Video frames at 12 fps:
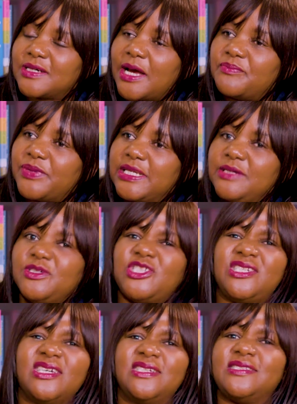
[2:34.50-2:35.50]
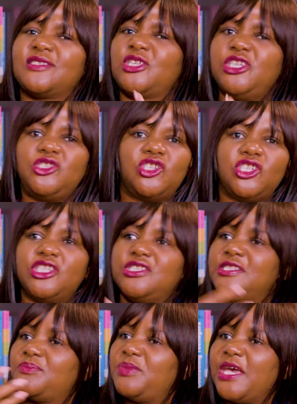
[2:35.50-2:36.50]
company, which does
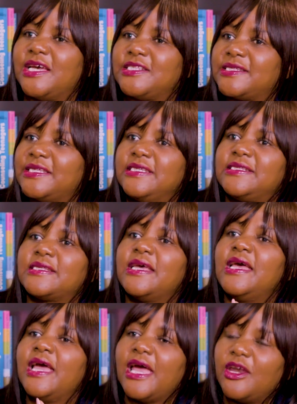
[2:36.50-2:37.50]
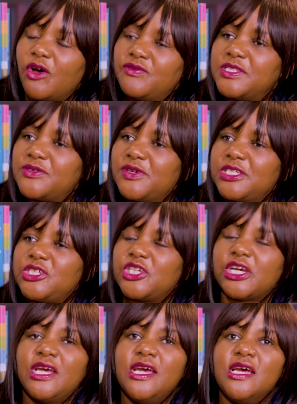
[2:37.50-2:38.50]
kitchens, BICs, and office
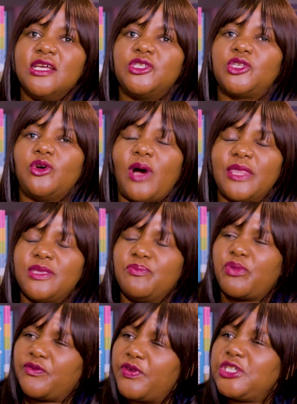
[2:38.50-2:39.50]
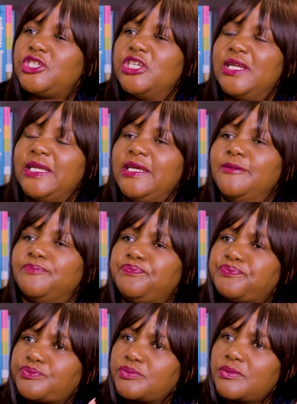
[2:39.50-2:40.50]
furniture. So I think professionally,
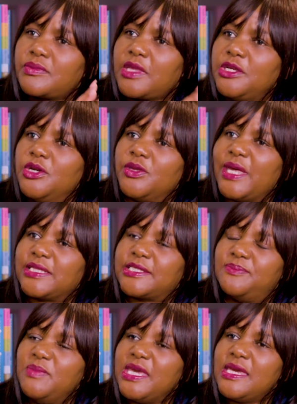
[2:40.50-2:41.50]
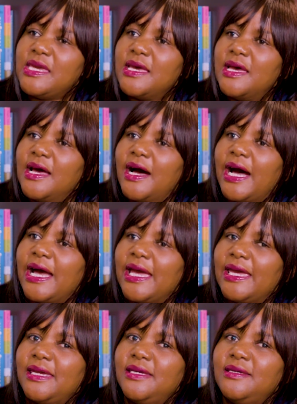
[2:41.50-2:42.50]
that's me.
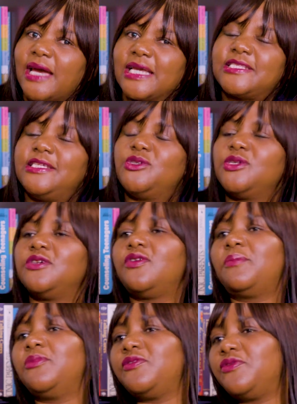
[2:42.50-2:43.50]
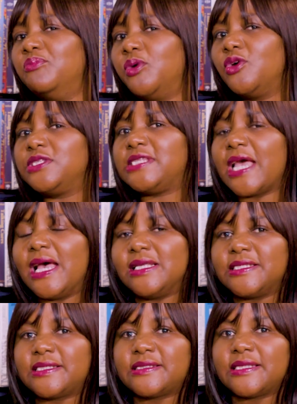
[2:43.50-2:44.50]
I sit on a number of boards
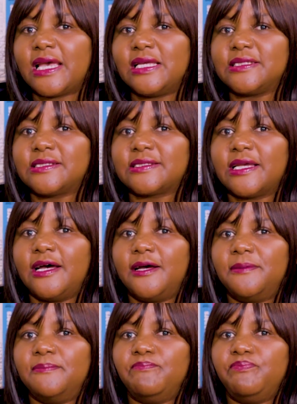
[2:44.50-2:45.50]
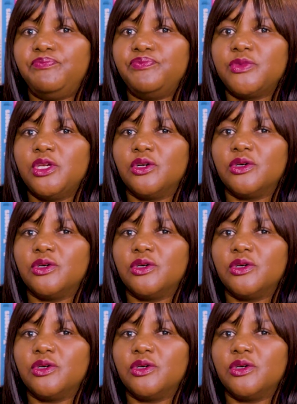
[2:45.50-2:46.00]
as in